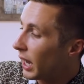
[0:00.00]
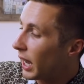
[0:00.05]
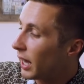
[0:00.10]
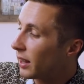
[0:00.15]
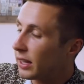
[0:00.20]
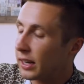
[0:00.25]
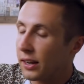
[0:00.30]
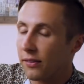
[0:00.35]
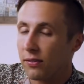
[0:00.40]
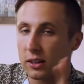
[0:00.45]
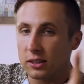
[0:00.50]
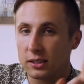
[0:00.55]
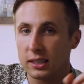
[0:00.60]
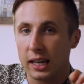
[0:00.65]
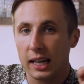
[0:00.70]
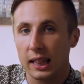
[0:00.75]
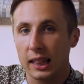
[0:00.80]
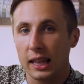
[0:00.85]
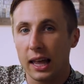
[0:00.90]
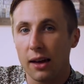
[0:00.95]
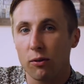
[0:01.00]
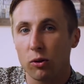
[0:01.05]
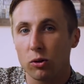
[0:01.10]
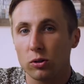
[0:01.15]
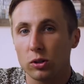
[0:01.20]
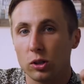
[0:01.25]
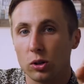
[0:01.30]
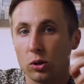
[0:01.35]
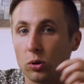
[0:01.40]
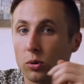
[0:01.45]
And then if there's like level
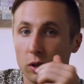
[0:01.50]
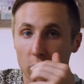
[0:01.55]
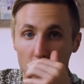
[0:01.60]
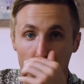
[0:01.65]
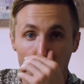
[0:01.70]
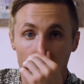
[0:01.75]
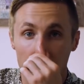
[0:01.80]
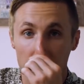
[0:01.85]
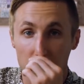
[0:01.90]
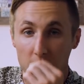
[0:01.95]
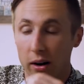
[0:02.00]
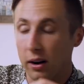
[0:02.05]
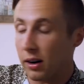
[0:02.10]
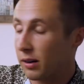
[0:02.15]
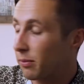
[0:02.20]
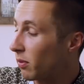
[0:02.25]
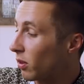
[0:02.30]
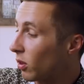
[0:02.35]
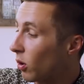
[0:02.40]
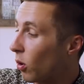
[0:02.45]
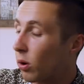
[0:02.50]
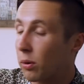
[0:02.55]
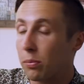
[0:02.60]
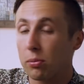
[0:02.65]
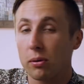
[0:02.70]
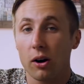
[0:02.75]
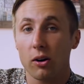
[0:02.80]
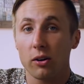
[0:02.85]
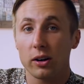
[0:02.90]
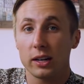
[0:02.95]
2 or lower
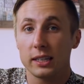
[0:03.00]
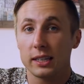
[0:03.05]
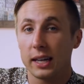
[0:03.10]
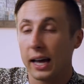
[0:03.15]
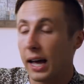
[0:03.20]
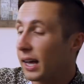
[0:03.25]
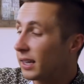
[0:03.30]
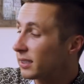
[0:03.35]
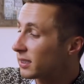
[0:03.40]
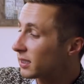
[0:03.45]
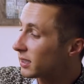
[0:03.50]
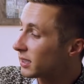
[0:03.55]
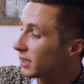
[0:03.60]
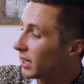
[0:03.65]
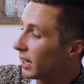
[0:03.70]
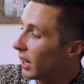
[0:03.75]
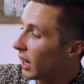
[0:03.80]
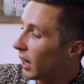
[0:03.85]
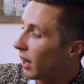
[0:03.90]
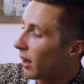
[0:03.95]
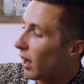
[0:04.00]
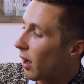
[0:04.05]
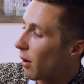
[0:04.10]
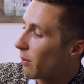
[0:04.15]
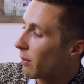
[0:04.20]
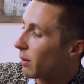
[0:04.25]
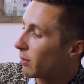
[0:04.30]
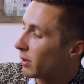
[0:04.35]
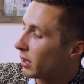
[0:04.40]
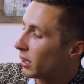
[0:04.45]
priority tasks, I'll
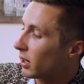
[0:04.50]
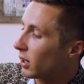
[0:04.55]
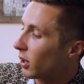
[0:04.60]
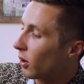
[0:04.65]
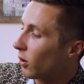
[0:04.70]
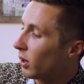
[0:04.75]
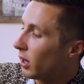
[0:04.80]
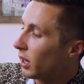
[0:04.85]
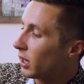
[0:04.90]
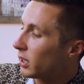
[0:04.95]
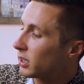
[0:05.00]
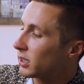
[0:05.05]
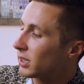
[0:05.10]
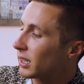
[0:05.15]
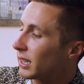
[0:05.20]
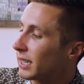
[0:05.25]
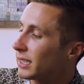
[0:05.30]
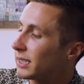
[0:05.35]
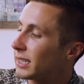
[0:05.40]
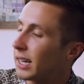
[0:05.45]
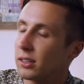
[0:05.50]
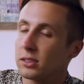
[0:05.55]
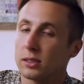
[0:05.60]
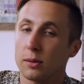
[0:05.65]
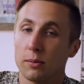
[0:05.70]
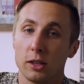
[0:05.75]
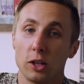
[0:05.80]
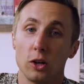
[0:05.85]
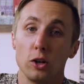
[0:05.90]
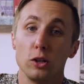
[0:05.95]
maybe just list out
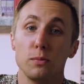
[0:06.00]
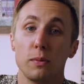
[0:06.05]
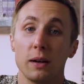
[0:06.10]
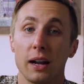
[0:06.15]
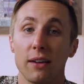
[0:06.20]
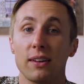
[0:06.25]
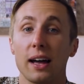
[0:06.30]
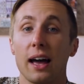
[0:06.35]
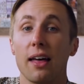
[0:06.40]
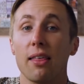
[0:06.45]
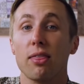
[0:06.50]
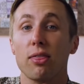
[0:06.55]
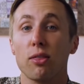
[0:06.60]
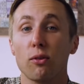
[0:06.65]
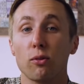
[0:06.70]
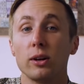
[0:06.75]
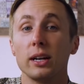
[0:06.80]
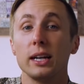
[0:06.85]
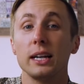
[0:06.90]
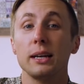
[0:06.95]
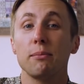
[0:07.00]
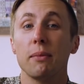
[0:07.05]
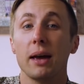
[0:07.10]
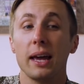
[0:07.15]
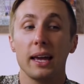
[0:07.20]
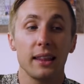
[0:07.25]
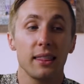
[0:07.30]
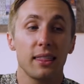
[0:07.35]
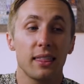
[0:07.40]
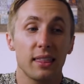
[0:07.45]
some of those. But I've got 3
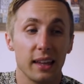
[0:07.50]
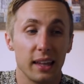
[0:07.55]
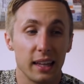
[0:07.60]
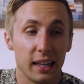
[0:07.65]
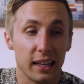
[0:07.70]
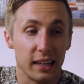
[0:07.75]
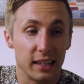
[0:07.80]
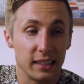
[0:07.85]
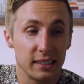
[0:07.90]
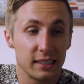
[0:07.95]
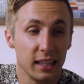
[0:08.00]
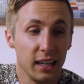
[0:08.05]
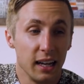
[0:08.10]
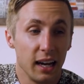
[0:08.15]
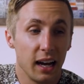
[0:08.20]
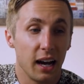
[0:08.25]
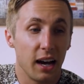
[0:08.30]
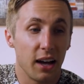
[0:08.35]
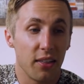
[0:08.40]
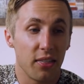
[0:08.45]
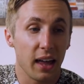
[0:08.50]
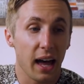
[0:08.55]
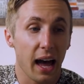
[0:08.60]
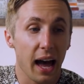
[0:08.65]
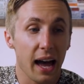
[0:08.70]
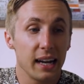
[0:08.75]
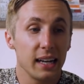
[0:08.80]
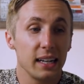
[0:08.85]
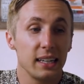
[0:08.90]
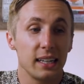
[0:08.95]
main things that
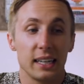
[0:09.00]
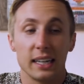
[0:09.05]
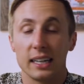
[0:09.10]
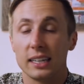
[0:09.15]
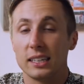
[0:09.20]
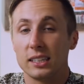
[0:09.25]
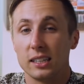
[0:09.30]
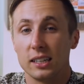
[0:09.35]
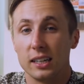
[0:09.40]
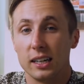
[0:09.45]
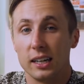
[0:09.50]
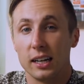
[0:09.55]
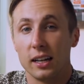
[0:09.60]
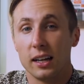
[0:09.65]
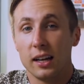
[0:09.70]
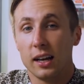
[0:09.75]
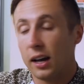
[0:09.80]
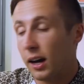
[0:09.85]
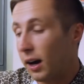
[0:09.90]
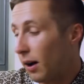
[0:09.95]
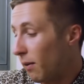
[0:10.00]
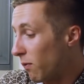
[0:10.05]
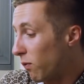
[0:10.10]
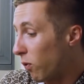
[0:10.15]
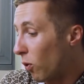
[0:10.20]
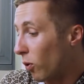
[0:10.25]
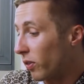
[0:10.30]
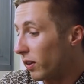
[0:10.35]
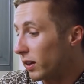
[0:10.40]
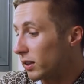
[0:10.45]
I need to get done
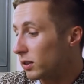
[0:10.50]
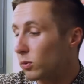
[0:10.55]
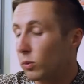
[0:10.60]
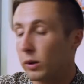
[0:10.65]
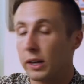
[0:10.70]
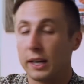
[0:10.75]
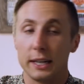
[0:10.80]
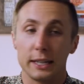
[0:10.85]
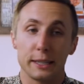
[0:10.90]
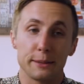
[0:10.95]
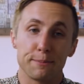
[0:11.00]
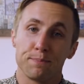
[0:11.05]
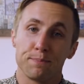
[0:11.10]
for this week.